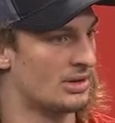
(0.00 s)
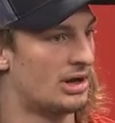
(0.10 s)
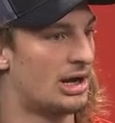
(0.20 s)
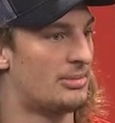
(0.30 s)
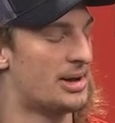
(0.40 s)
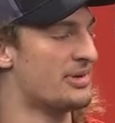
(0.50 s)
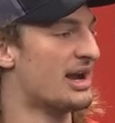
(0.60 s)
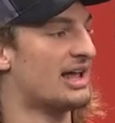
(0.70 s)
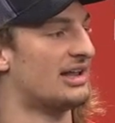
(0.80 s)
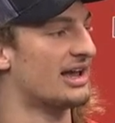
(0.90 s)
I
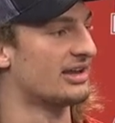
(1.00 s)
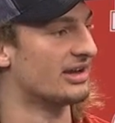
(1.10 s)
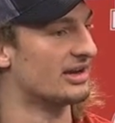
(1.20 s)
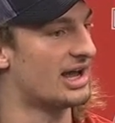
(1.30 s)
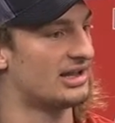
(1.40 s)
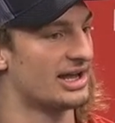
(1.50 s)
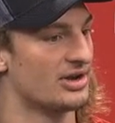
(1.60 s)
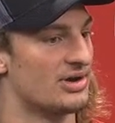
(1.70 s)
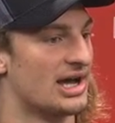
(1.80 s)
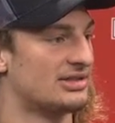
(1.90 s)
mean, I like it. I like
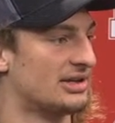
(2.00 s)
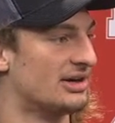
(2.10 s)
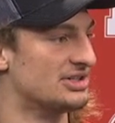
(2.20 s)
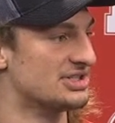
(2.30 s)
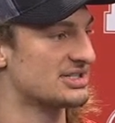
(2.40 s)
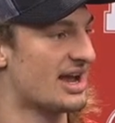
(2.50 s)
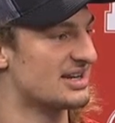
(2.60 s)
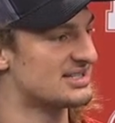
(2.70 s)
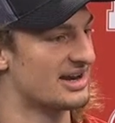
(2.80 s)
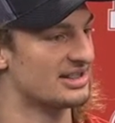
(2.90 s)
going out there and just kind
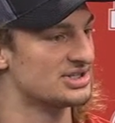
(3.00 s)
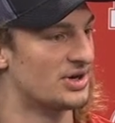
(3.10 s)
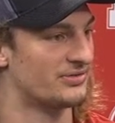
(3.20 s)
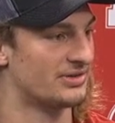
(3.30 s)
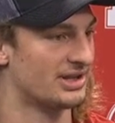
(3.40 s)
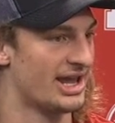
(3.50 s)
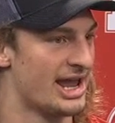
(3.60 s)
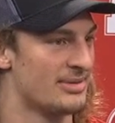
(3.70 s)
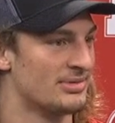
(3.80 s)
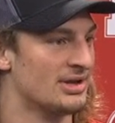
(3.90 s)
of setting the tone for the
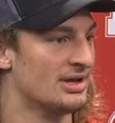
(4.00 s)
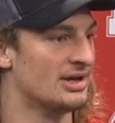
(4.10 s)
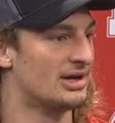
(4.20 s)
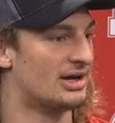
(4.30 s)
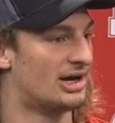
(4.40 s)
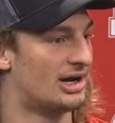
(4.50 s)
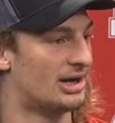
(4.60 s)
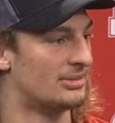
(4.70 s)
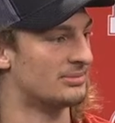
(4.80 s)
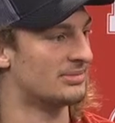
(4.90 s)
game.
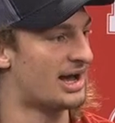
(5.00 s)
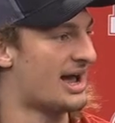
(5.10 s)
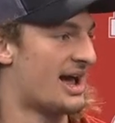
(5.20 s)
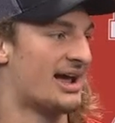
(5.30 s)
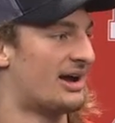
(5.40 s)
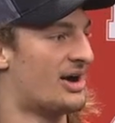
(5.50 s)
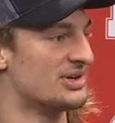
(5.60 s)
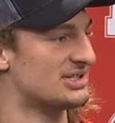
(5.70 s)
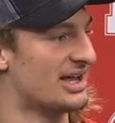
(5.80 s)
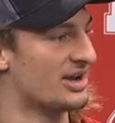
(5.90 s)
I
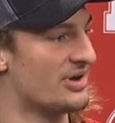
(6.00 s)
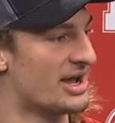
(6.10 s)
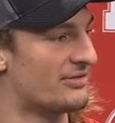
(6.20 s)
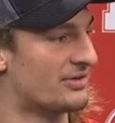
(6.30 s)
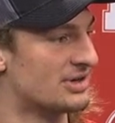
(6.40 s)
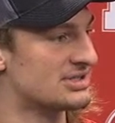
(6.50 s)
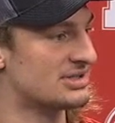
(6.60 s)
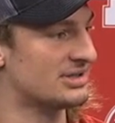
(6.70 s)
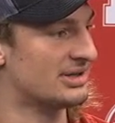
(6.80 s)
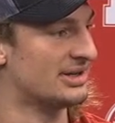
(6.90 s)
always like going out
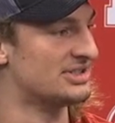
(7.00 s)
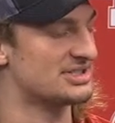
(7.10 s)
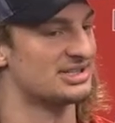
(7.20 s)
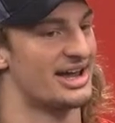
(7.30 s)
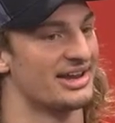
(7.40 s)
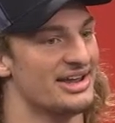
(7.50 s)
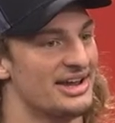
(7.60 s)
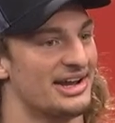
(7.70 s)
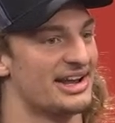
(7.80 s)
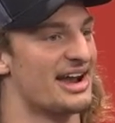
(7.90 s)
first. It
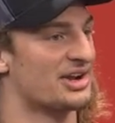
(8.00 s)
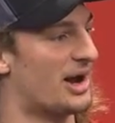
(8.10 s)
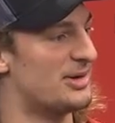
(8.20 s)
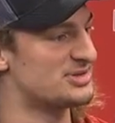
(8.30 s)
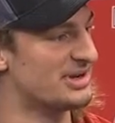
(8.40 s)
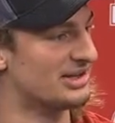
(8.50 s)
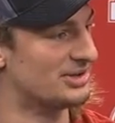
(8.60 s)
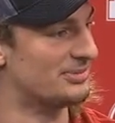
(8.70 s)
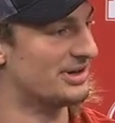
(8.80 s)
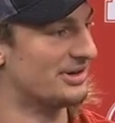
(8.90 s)
kind of calms me a
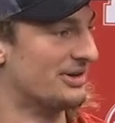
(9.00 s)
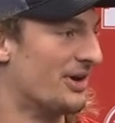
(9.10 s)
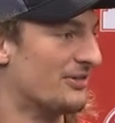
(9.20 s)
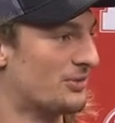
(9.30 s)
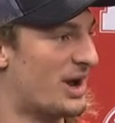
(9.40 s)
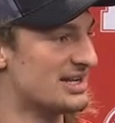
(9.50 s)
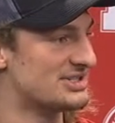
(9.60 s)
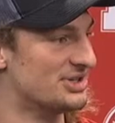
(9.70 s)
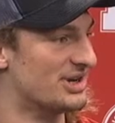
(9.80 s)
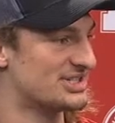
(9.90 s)
little bit nerve-wise
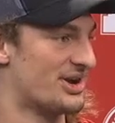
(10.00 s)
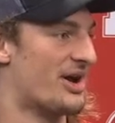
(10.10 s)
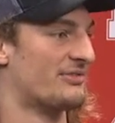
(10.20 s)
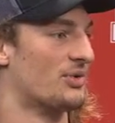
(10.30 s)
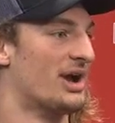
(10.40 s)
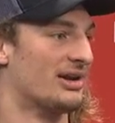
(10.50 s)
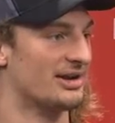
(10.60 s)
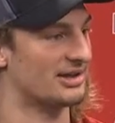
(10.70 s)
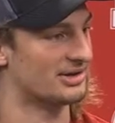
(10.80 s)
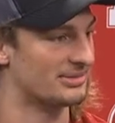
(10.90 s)
too, so I don't have to wait
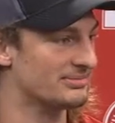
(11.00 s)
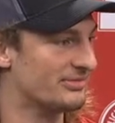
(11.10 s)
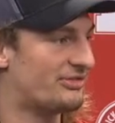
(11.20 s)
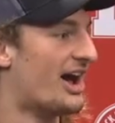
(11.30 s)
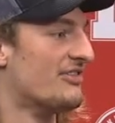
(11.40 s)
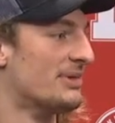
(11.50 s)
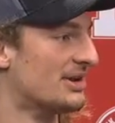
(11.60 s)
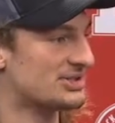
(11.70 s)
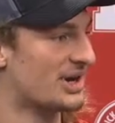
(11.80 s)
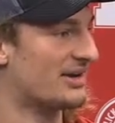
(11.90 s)
another 5
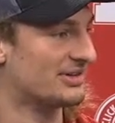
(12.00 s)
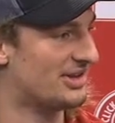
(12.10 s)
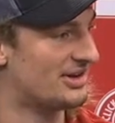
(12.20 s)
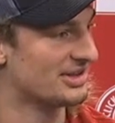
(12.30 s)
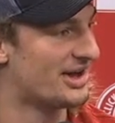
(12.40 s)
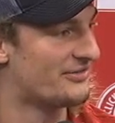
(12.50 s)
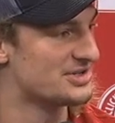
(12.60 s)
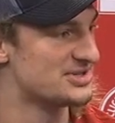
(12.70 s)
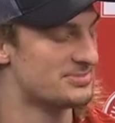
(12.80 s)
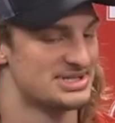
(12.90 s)
minutes or however long the
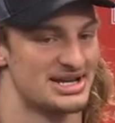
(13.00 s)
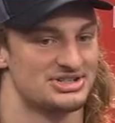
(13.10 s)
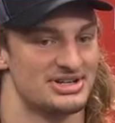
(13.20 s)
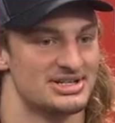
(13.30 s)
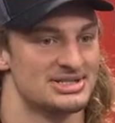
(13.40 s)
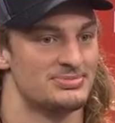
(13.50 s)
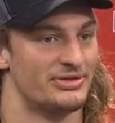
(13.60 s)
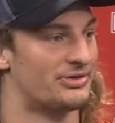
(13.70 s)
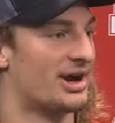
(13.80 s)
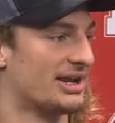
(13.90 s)
offensive possession is
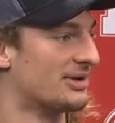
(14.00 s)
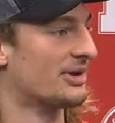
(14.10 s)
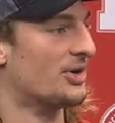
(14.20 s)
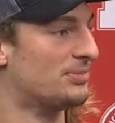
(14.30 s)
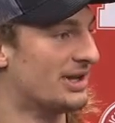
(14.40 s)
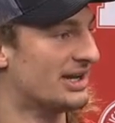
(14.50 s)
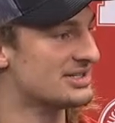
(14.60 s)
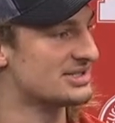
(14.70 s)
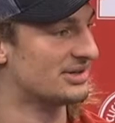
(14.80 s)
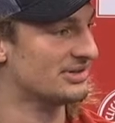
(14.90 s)
before I get to go play.
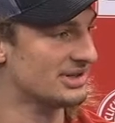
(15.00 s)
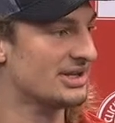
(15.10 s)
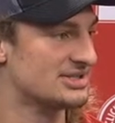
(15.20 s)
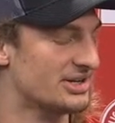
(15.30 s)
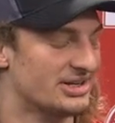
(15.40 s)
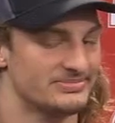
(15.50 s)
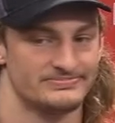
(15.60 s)
So it's good.